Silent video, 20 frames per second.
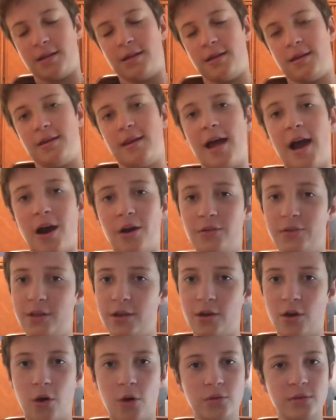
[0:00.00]
Now,
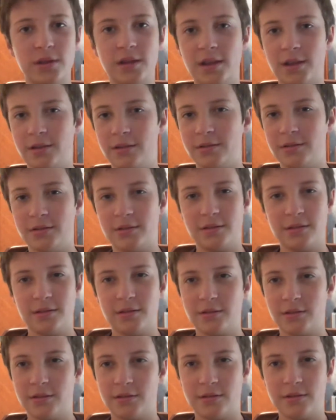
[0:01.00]
the only
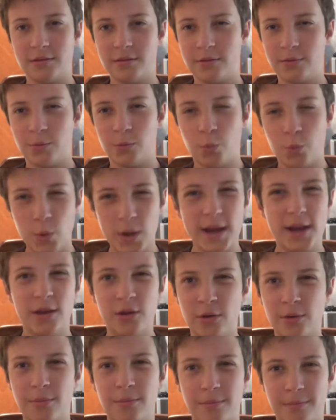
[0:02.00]

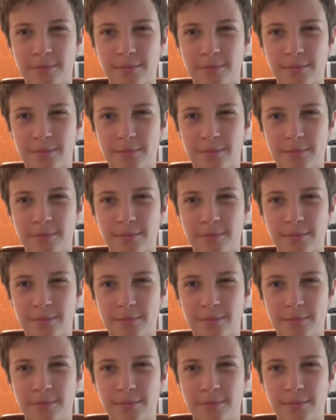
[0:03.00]
real